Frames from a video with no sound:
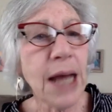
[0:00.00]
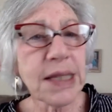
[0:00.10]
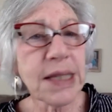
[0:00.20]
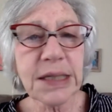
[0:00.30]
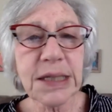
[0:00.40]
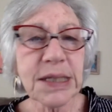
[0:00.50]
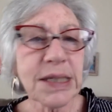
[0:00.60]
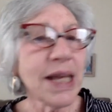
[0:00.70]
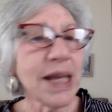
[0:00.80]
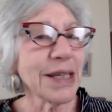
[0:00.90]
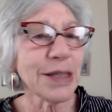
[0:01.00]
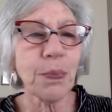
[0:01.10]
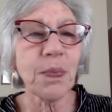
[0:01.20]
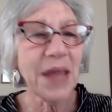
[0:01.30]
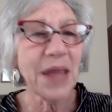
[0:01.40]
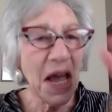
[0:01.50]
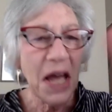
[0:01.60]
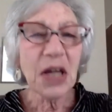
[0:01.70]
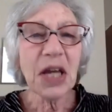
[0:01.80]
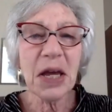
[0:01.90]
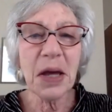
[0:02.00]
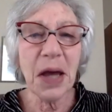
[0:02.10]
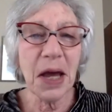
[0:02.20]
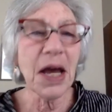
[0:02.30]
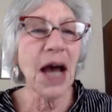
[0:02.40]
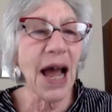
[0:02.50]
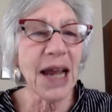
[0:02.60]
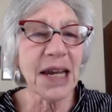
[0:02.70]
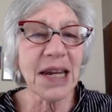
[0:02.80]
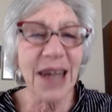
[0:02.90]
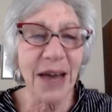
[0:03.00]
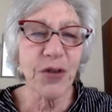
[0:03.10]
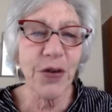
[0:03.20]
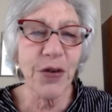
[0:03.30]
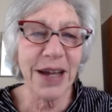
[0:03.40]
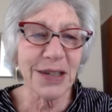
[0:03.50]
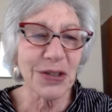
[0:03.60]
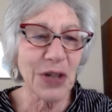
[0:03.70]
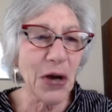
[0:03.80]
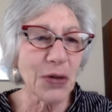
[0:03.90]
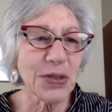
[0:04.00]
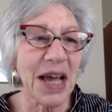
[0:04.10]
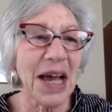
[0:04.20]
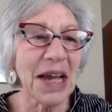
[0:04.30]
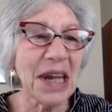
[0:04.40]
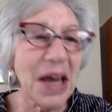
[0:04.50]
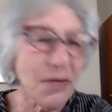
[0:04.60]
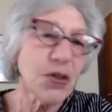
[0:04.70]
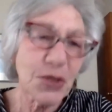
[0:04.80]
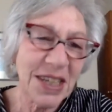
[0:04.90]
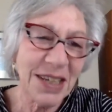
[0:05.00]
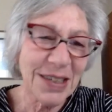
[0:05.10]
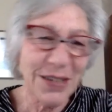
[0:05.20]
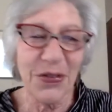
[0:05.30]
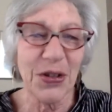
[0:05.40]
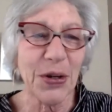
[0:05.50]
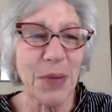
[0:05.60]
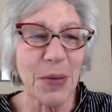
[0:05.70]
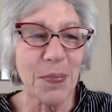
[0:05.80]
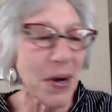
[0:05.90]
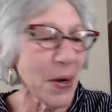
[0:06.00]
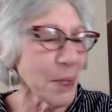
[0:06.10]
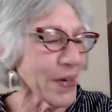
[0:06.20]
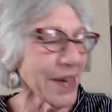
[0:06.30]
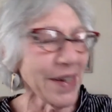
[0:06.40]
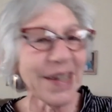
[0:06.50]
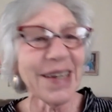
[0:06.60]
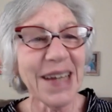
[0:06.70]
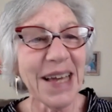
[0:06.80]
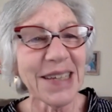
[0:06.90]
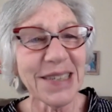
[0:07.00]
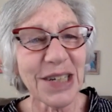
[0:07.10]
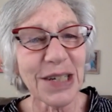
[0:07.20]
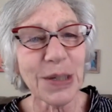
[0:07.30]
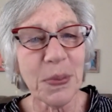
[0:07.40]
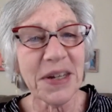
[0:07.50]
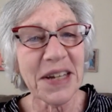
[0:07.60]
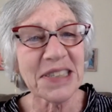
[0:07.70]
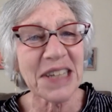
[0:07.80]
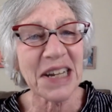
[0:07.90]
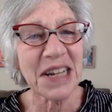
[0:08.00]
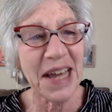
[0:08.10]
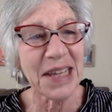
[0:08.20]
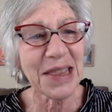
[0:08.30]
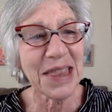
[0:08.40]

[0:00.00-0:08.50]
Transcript: This little fun. It's great. I love your anecdotes. I love your sense of humor, Barbara. It has just been a delight.